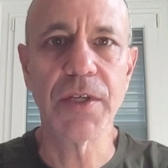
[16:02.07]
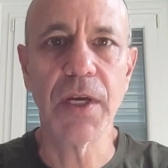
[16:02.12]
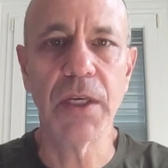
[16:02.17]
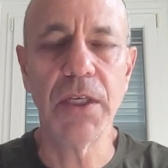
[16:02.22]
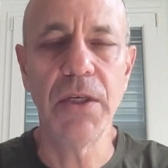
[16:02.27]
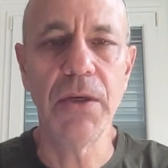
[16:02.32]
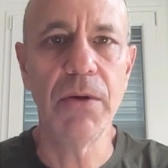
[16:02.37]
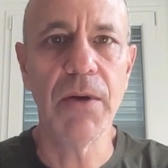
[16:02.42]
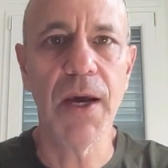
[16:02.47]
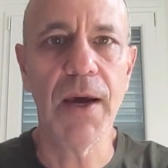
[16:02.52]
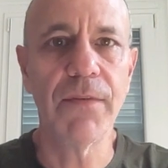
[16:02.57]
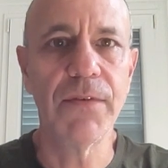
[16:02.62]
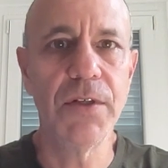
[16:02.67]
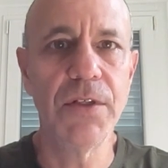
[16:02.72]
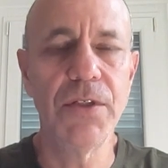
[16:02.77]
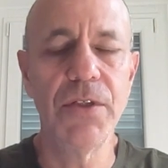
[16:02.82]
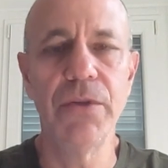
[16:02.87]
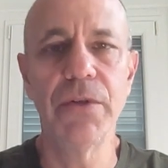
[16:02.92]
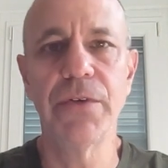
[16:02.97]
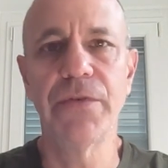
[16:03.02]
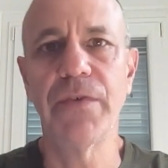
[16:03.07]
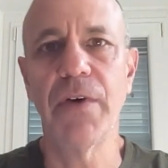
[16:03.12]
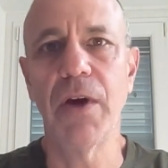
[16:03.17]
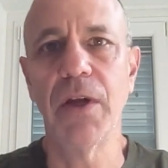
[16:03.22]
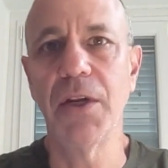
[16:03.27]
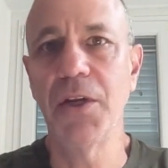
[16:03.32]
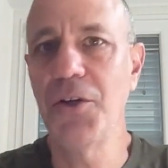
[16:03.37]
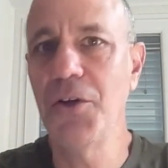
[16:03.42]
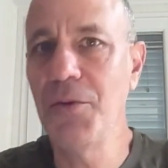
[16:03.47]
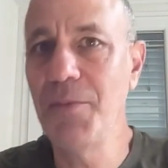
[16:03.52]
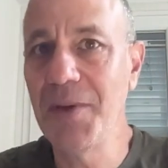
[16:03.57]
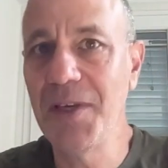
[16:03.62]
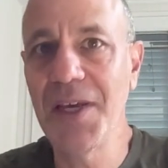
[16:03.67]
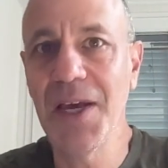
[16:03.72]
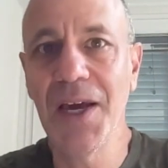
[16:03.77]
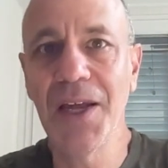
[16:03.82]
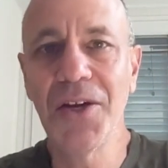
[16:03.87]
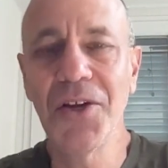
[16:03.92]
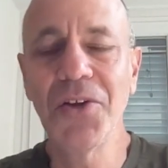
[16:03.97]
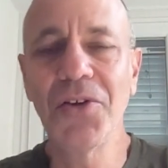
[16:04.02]
like you have to do to find a good
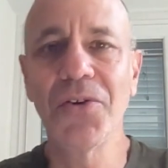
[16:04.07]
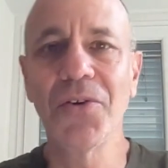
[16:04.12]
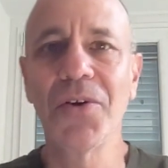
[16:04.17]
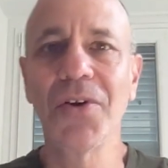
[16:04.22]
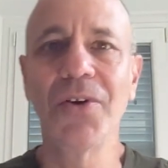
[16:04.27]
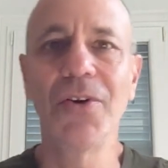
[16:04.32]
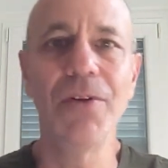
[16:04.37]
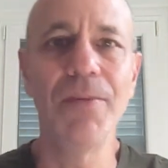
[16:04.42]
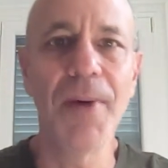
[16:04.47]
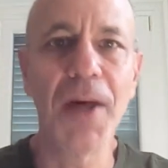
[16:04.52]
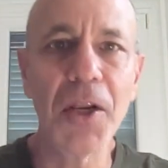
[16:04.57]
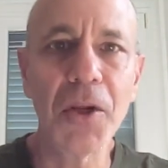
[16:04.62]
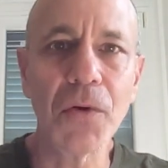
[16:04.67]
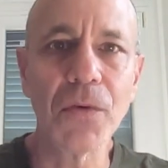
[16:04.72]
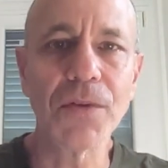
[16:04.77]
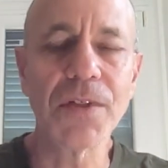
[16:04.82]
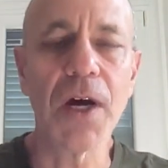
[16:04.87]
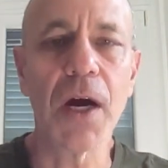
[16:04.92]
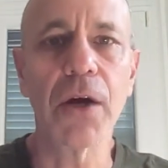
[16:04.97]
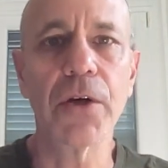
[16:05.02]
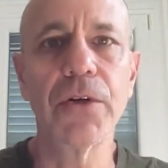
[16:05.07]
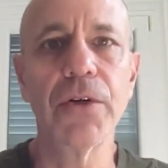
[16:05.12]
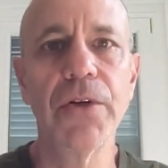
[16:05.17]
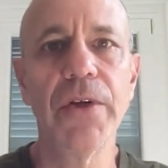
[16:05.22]
mechanic or a good medical doctor.